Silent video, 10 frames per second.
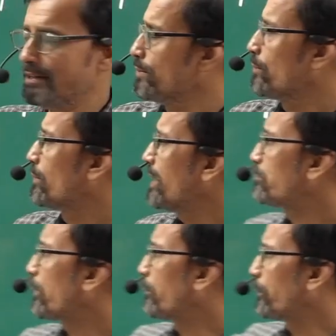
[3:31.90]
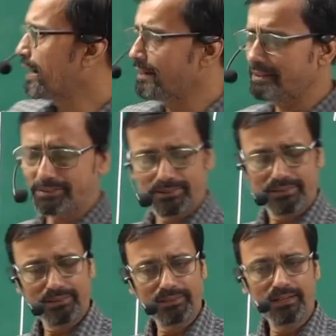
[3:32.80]
One popular
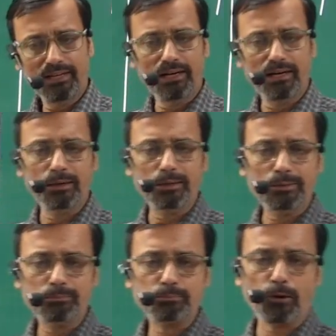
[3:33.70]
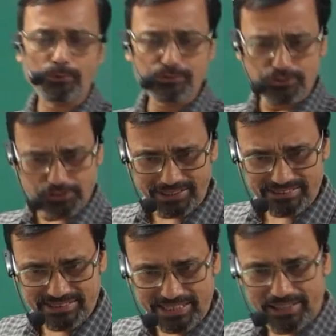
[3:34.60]
proposition is
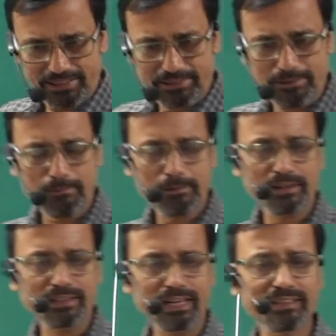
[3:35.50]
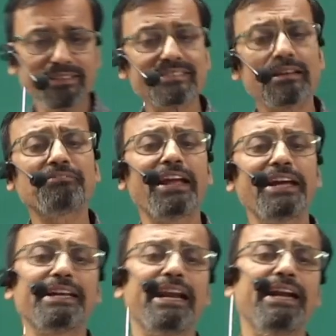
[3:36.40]
there, that is supply
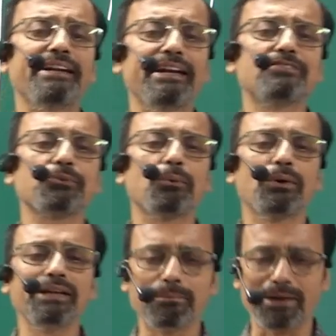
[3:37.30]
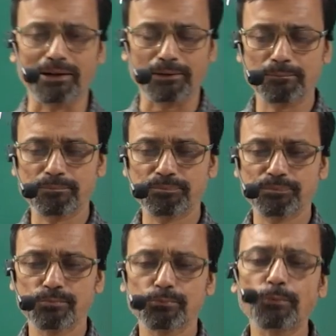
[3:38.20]
create its own demand,
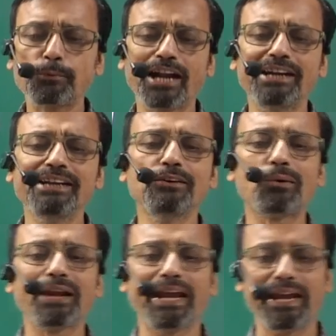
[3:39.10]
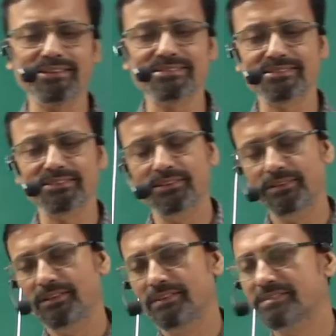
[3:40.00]
popularly known as
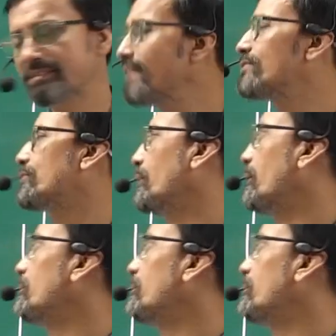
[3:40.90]
Say's law.